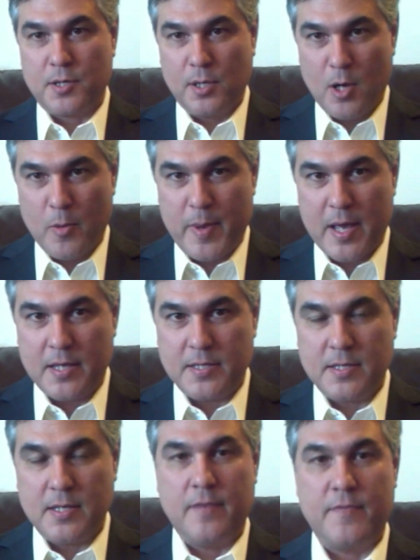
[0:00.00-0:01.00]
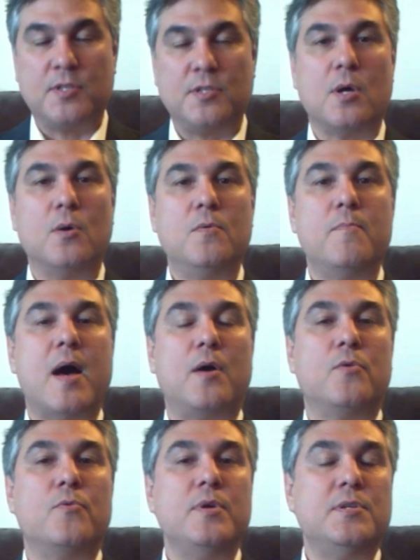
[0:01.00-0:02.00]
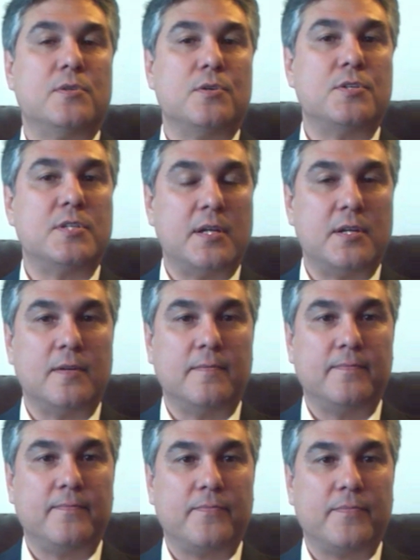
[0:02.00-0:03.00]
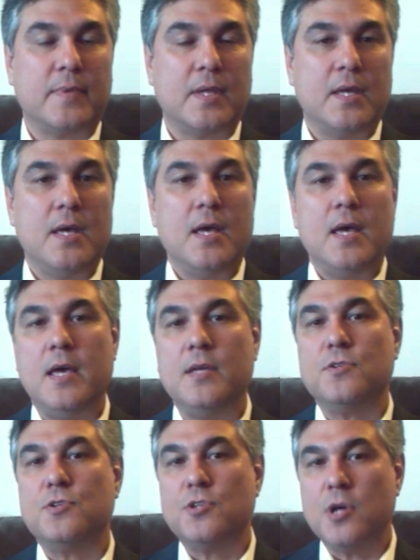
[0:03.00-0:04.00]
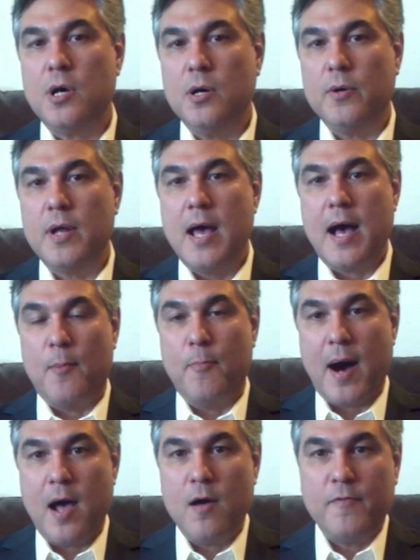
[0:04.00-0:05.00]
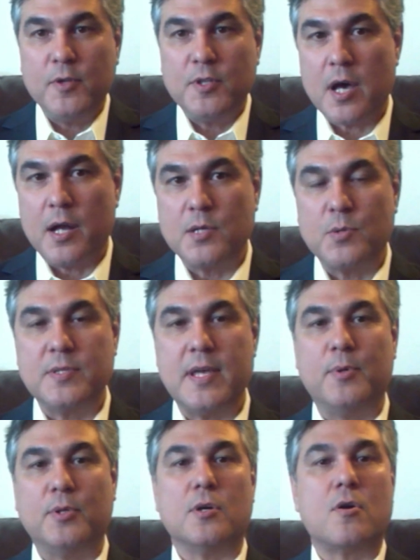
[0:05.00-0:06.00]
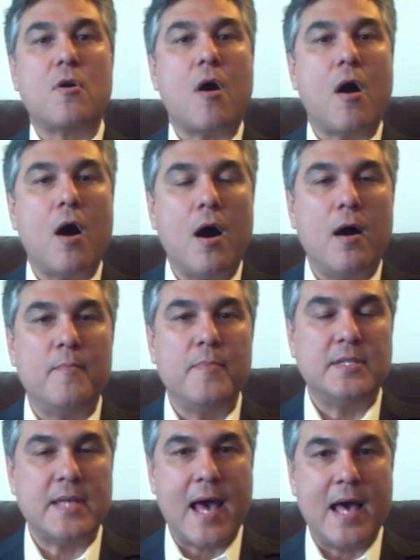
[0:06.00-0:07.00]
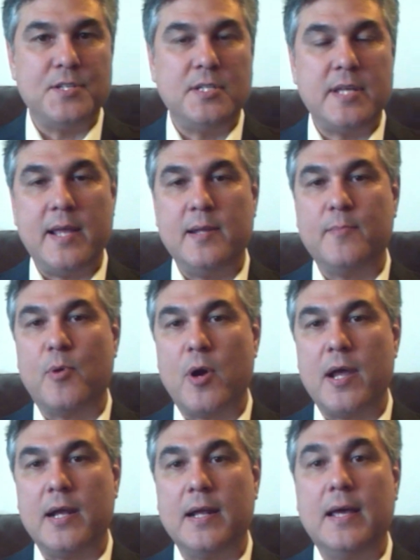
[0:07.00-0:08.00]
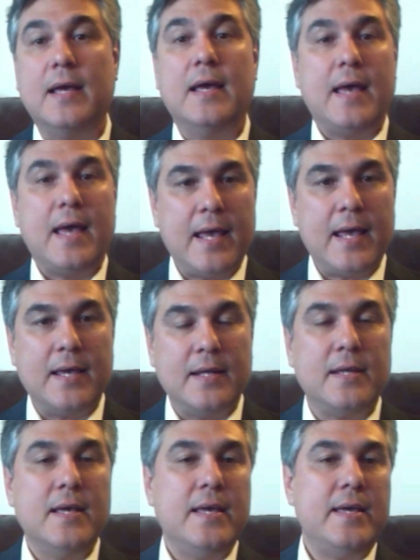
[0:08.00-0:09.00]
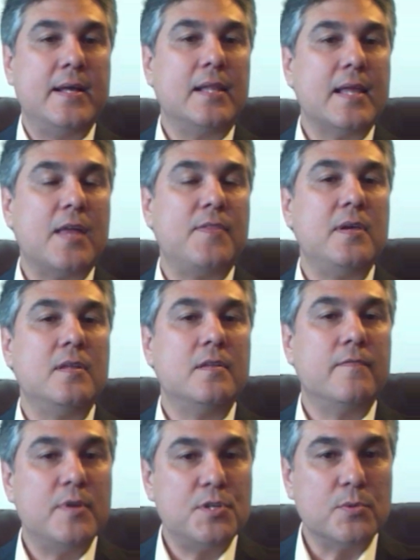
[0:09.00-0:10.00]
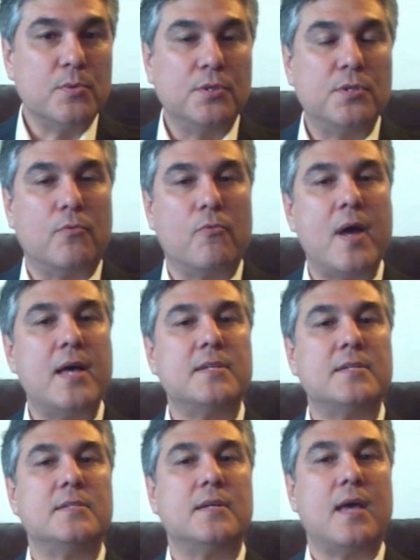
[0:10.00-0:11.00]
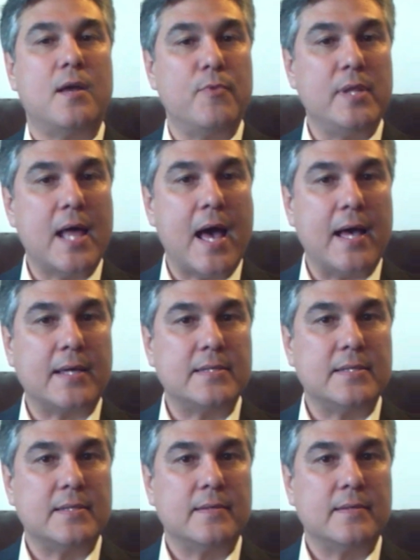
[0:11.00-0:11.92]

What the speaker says: Lopez of the Stone Mountain Research Center. It showed how biophotonics was able to calm this agitated brain, and it allowed the individual to rest and relax.